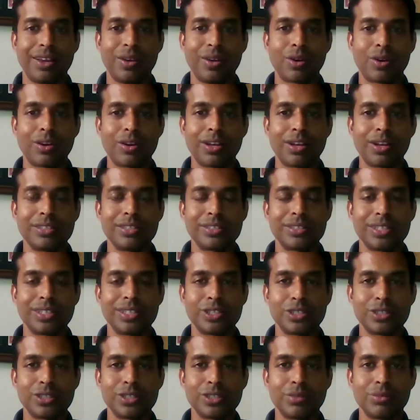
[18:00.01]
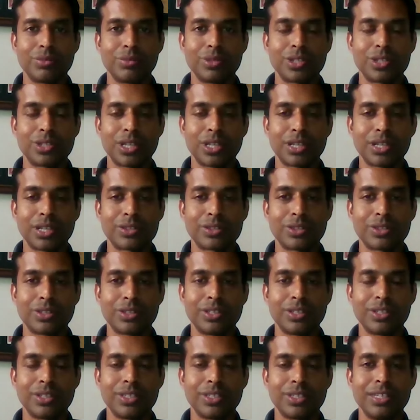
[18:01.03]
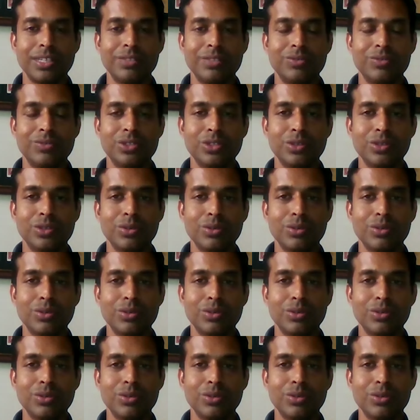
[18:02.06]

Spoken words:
an organization which actually gives